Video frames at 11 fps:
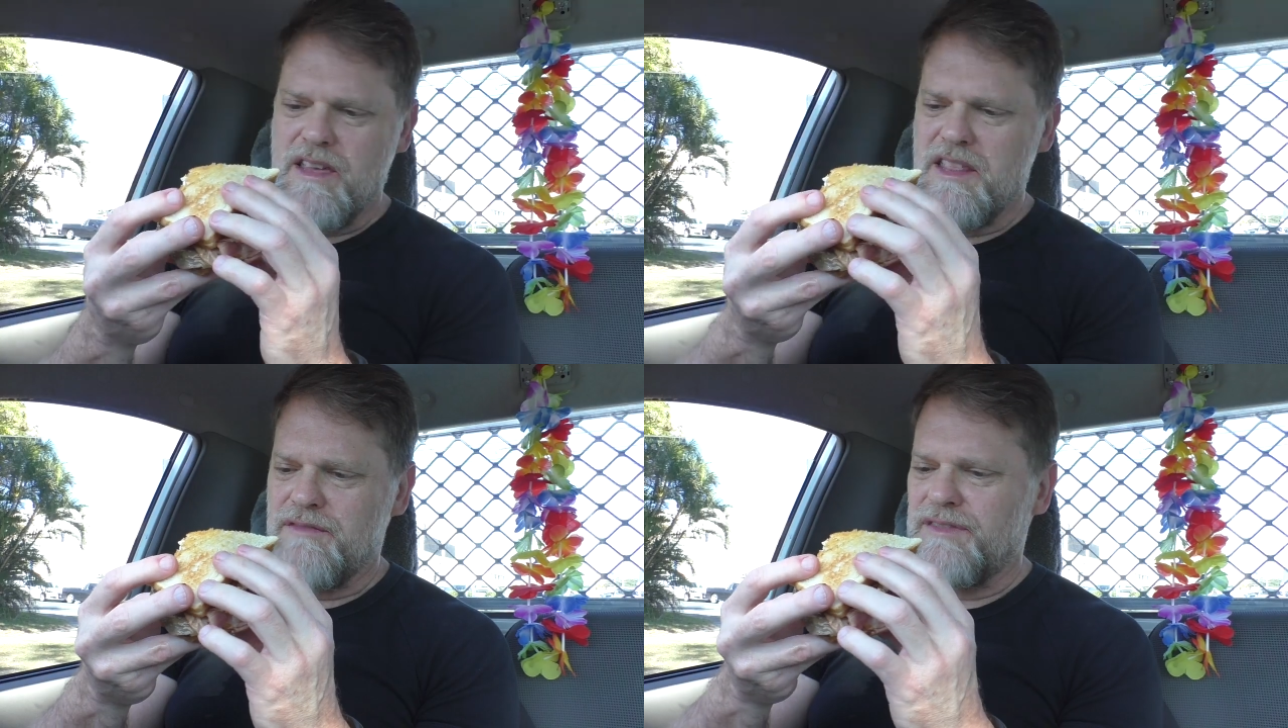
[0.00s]

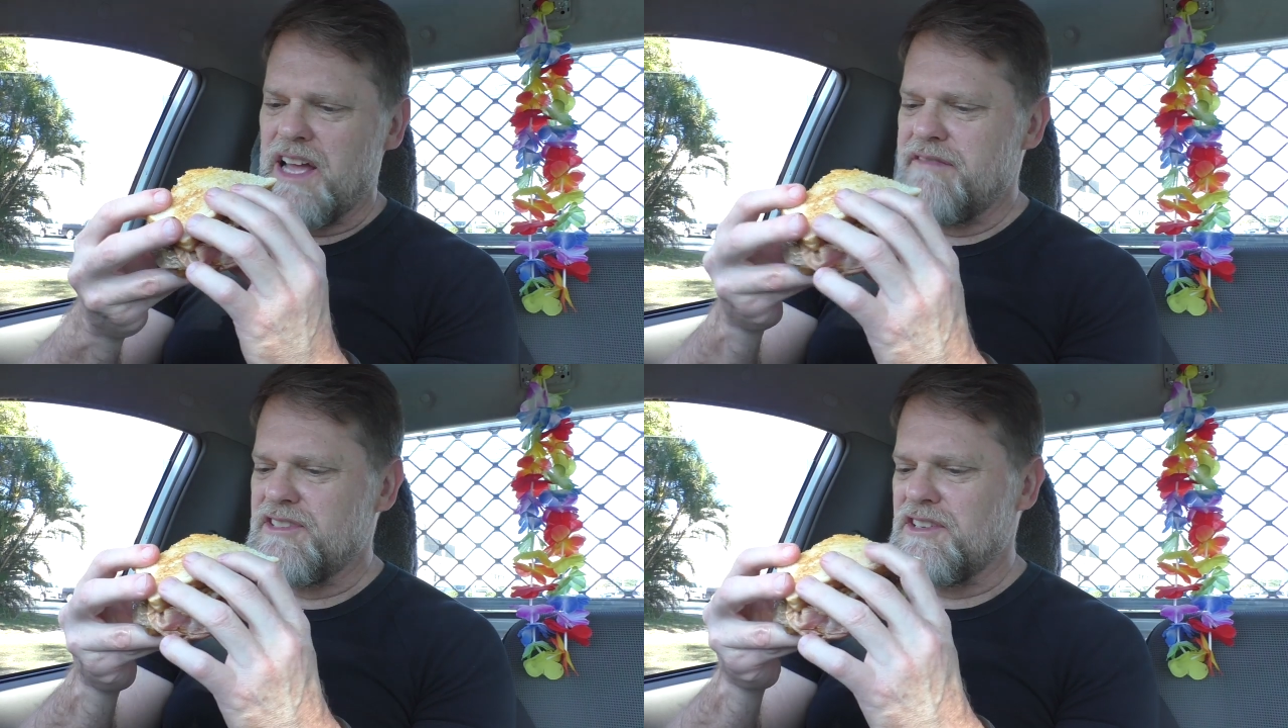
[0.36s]
Yeah, the
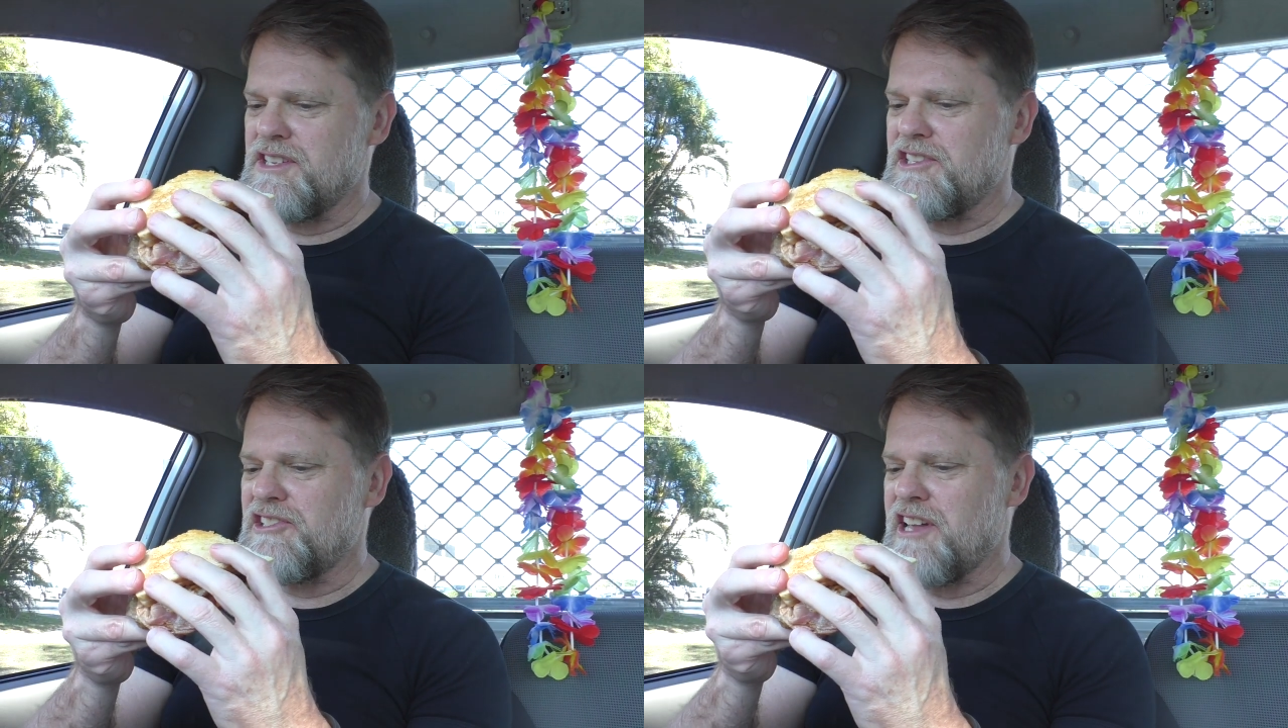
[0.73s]
flavors
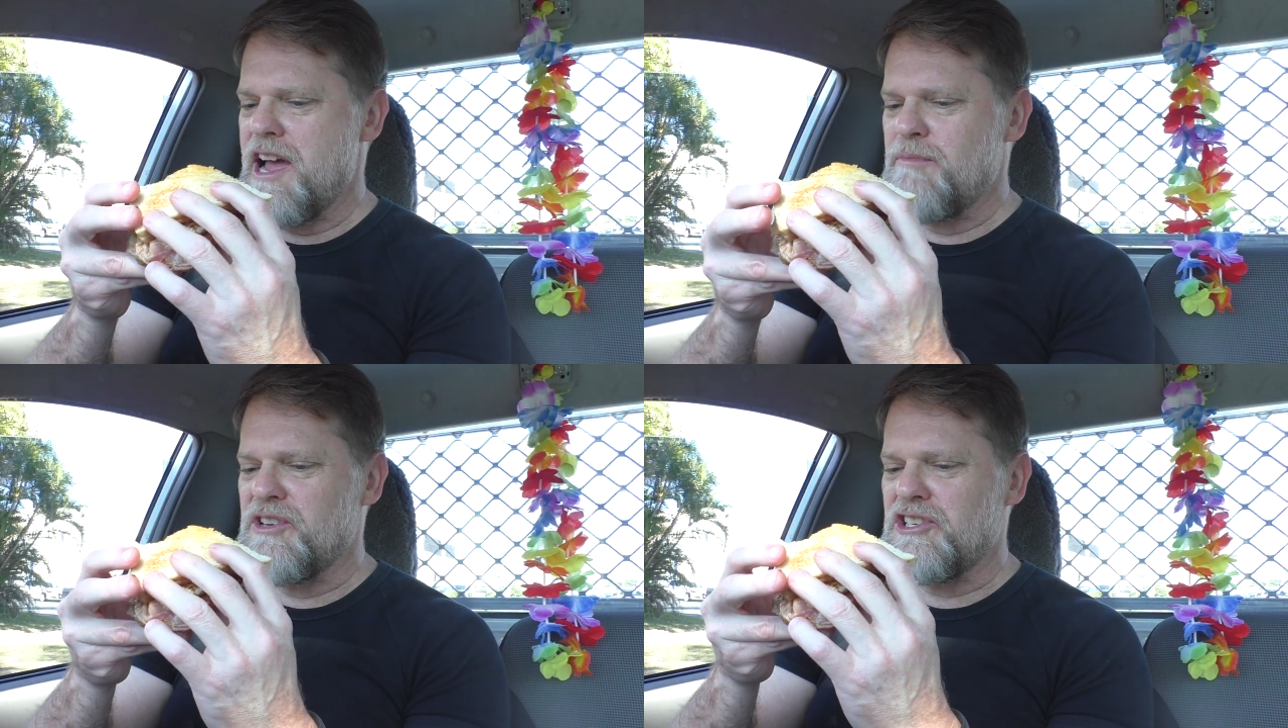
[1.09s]
on this
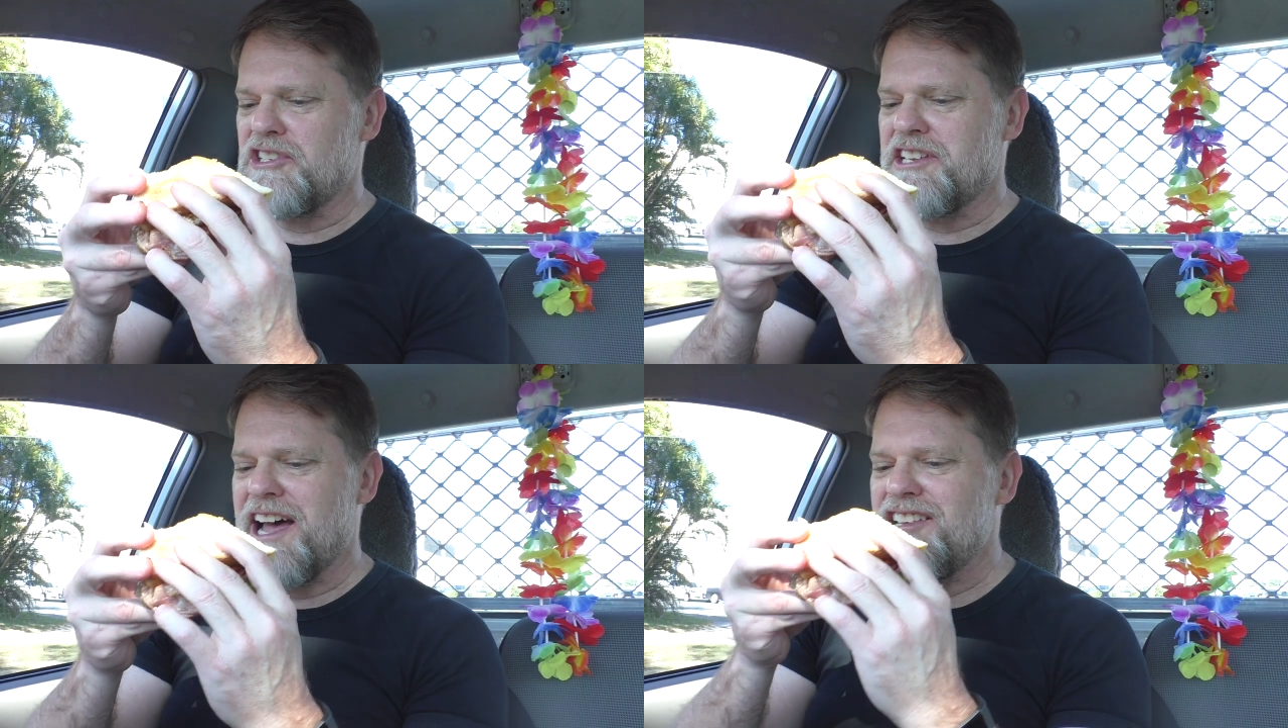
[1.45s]
sandwich
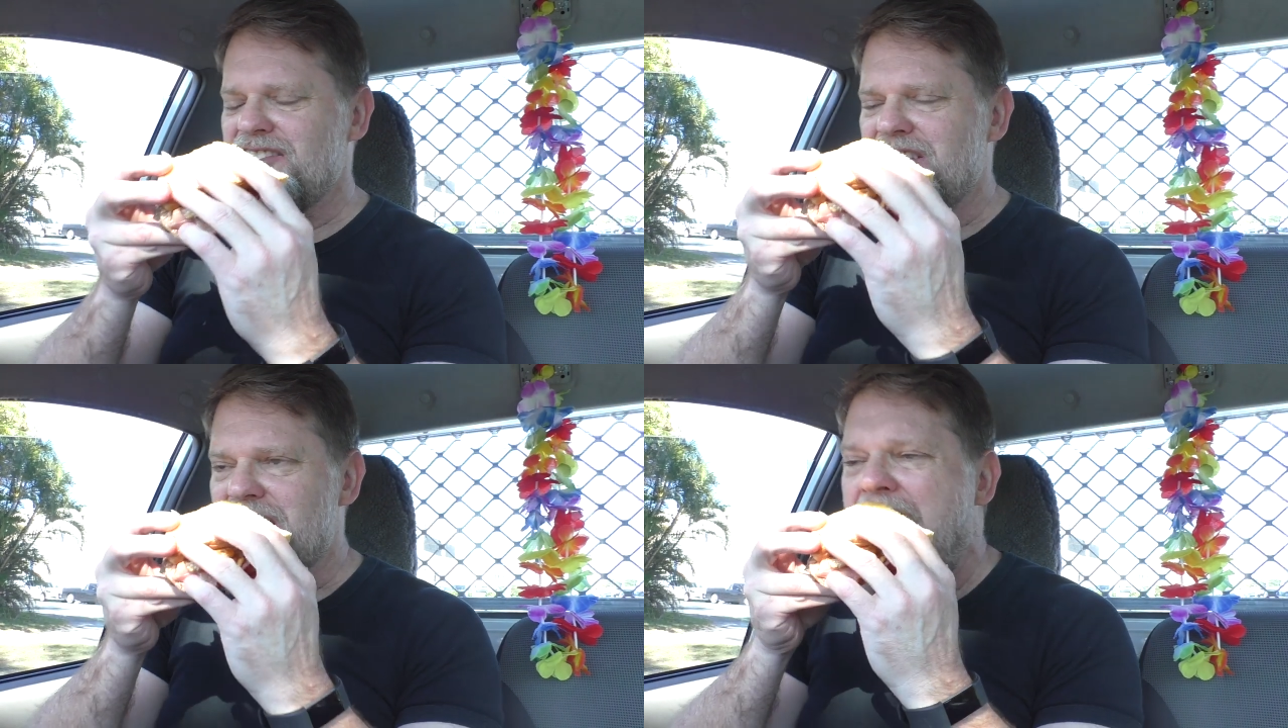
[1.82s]
are
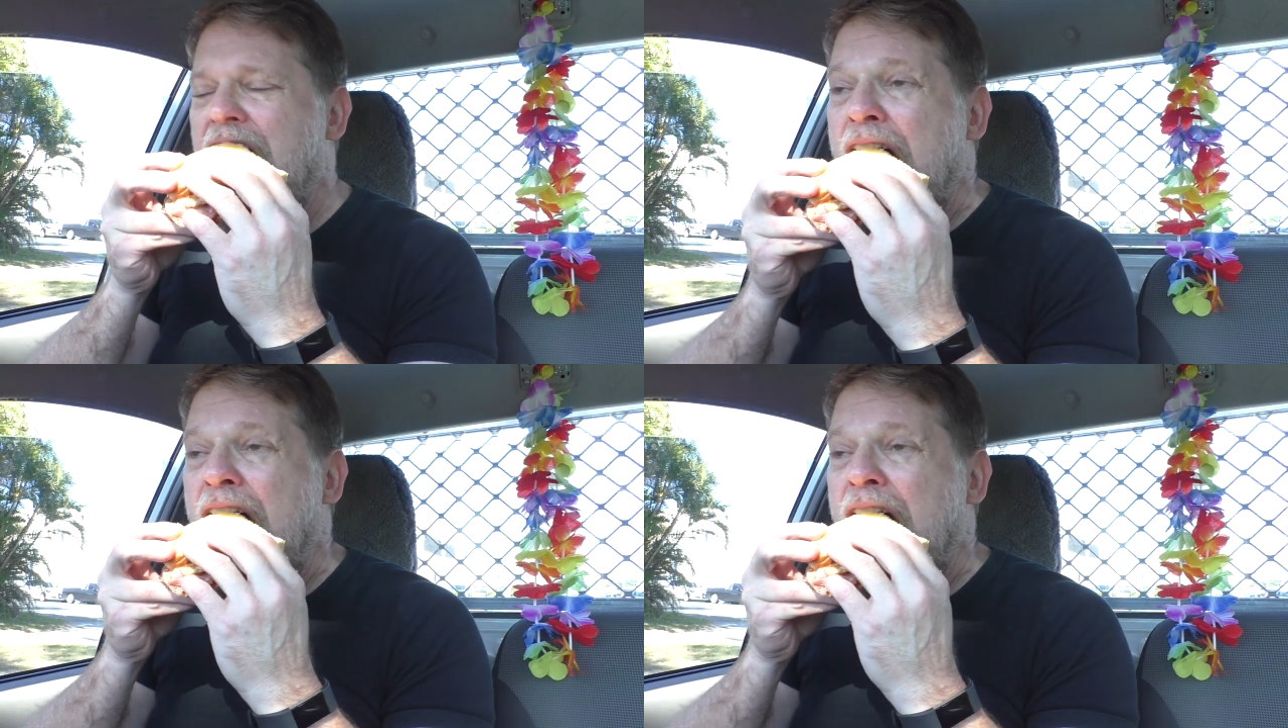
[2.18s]
tasty.